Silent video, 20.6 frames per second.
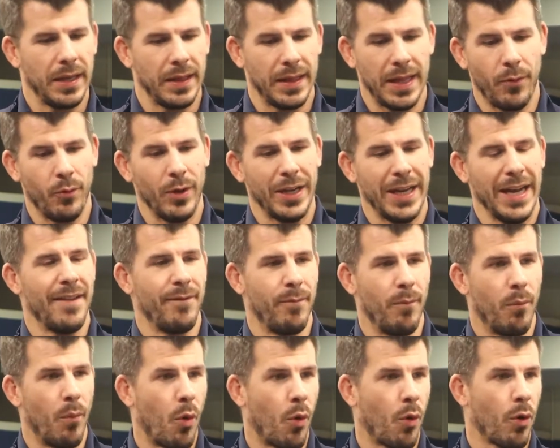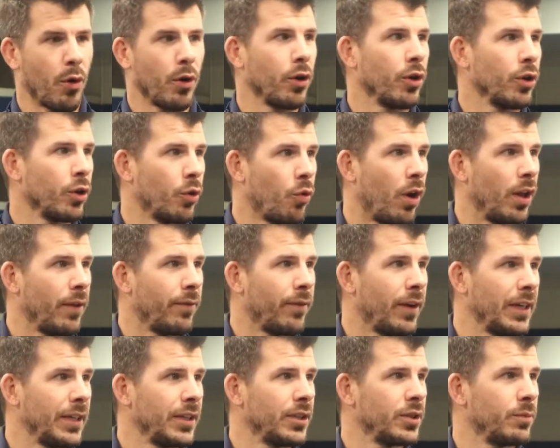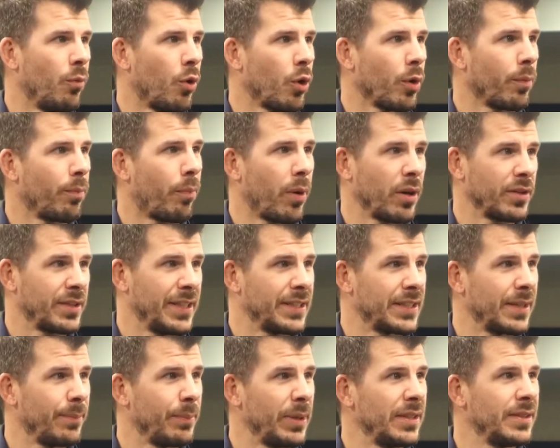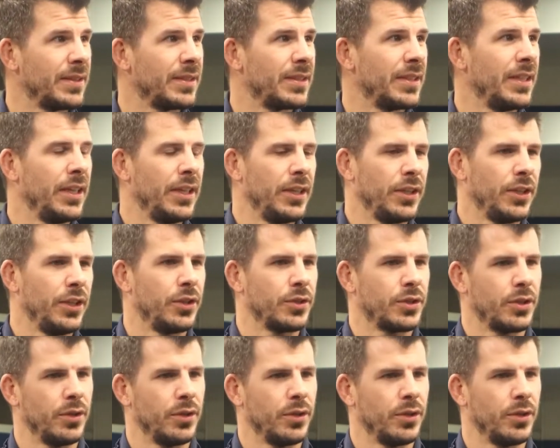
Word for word: that we can have more qualifiers, mm-hmm. more participants. You know,